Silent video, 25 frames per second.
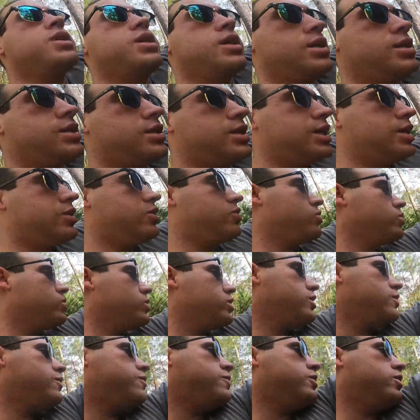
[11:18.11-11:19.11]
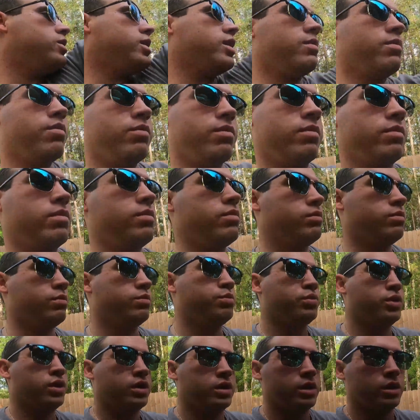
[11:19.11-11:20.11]
because I don't really feel like
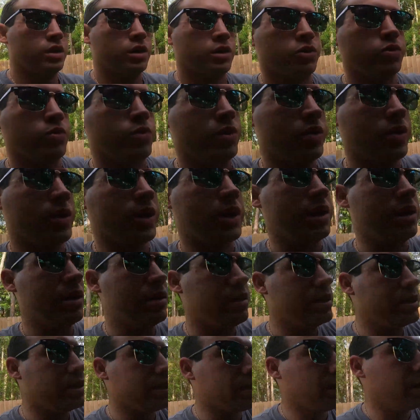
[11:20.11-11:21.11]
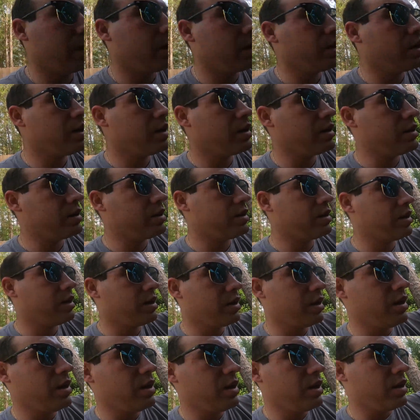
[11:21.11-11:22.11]
putting another rear end in this thing,
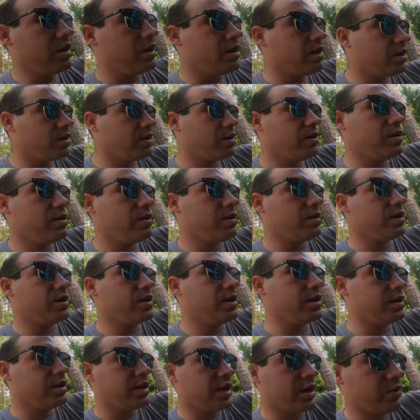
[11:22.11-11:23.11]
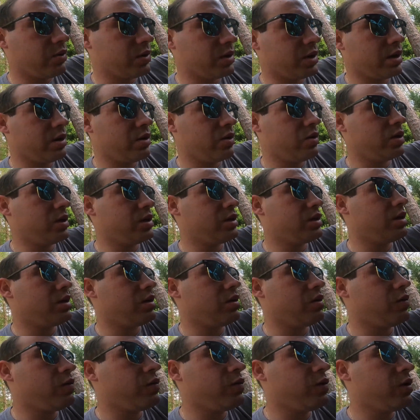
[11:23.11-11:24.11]
because that was hell
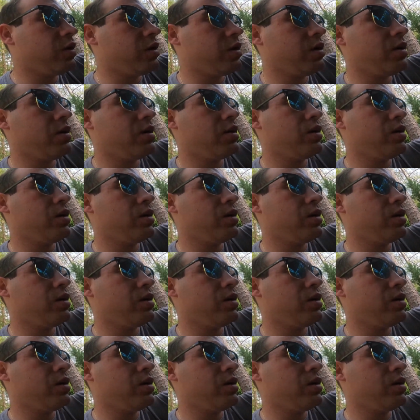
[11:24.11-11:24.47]
itself.